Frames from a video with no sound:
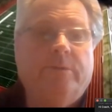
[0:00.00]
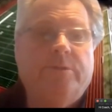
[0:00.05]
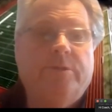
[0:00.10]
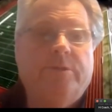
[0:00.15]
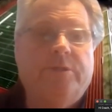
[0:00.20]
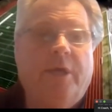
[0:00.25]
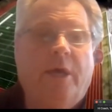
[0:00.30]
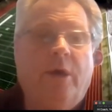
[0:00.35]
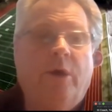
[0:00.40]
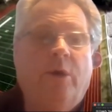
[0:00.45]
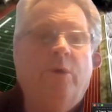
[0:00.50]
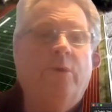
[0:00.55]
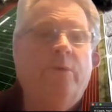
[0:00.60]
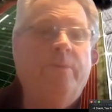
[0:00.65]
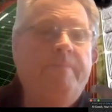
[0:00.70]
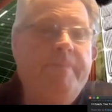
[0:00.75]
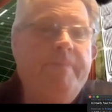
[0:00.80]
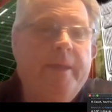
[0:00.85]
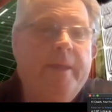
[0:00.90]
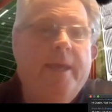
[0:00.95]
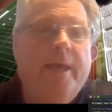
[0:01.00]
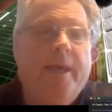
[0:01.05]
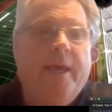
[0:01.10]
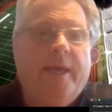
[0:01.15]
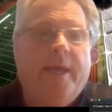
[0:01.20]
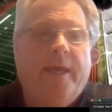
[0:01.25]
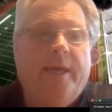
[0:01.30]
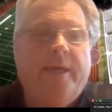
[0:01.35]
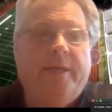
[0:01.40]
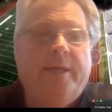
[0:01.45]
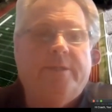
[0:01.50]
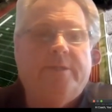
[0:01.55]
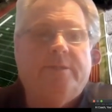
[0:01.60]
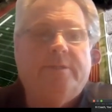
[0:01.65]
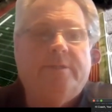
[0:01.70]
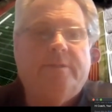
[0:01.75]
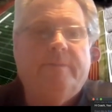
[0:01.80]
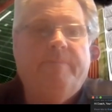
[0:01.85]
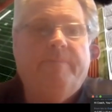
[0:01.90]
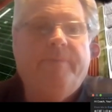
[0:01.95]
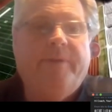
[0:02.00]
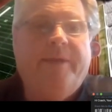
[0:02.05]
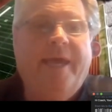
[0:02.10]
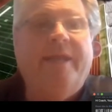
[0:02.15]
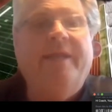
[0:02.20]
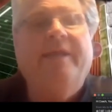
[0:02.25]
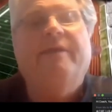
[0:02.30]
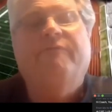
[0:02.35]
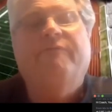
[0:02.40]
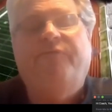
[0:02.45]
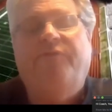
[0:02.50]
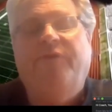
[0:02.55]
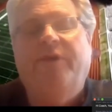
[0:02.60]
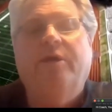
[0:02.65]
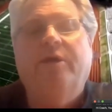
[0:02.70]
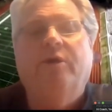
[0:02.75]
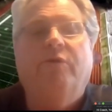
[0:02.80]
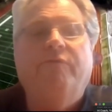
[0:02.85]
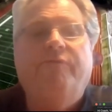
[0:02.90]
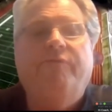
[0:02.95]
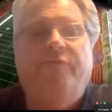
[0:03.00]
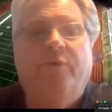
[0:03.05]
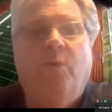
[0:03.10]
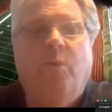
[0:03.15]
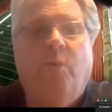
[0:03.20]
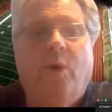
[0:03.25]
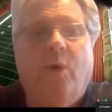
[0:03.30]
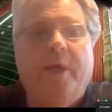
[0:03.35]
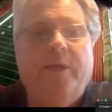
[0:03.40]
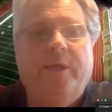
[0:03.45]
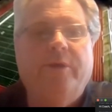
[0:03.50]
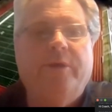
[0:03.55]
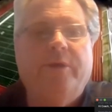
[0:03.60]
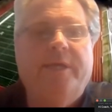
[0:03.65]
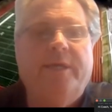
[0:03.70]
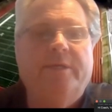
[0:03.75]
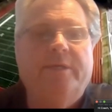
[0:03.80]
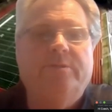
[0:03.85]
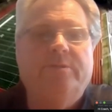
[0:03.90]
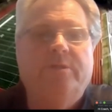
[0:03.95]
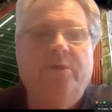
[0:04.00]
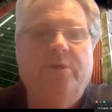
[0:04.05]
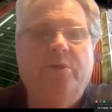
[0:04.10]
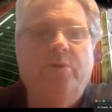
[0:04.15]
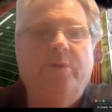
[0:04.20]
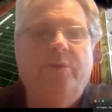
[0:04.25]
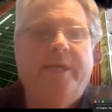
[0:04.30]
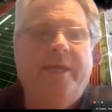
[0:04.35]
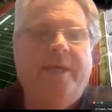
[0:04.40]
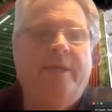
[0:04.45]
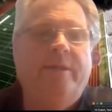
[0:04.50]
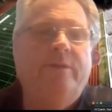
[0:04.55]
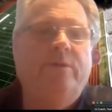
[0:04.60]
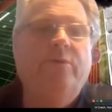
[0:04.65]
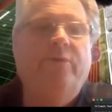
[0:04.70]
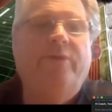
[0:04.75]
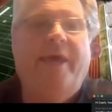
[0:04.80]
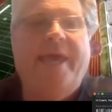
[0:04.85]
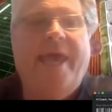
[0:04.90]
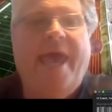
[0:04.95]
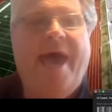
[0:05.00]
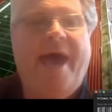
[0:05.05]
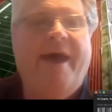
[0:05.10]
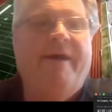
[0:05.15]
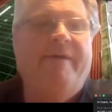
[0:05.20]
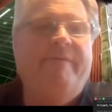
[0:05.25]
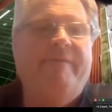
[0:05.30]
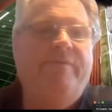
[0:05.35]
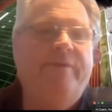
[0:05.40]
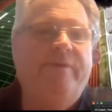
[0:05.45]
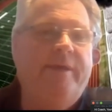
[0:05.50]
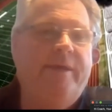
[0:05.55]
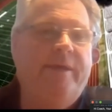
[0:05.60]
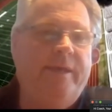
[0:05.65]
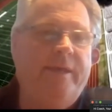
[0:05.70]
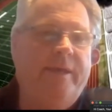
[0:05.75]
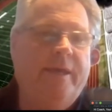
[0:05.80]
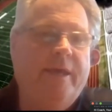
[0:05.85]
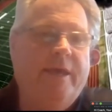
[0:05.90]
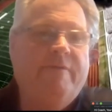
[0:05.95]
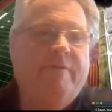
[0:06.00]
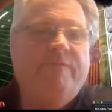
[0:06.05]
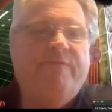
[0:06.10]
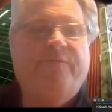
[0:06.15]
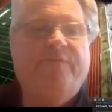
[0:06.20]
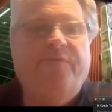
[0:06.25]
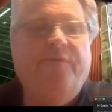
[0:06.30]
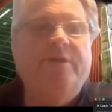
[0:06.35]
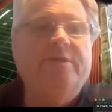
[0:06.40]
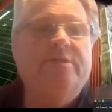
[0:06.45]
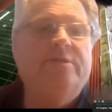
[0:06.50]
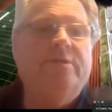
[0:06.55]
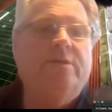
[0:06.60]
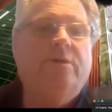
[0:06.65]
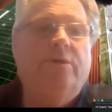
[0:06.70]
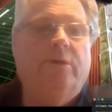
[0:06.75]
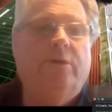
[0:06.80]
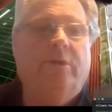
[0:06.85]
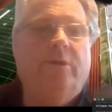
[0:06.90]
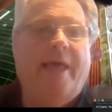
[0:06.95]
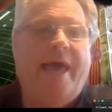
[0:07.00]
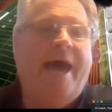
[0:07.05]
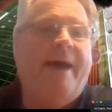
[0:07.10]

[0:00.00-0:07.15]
so it's getting a feel for what your kids do. Do they have the physical